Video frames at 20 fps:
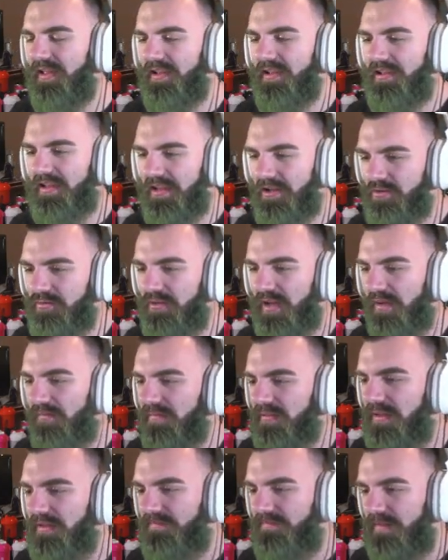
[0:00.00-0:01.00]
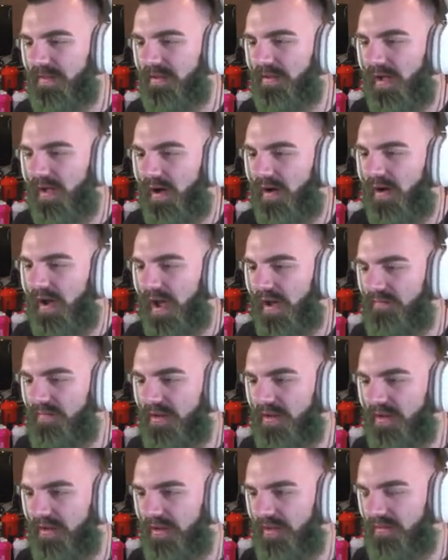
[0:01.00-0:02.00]
you definitely feel how
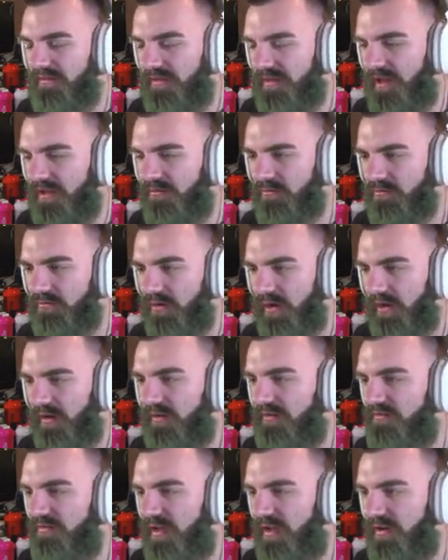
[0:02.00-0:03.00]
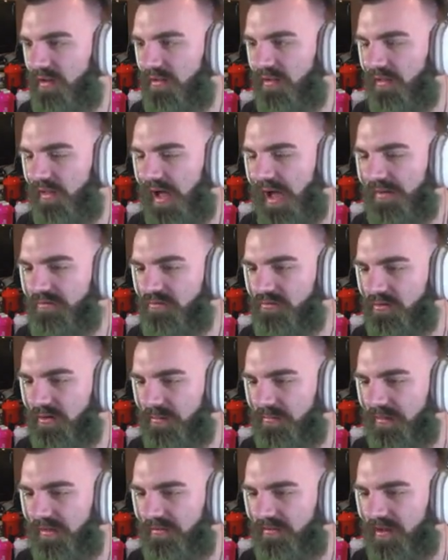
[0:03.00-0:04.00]
heavy it is, and that's what Treyarch said in the live
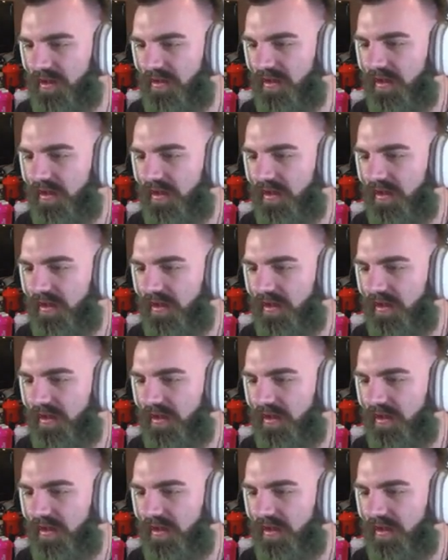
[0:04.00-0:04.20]
stream. They said,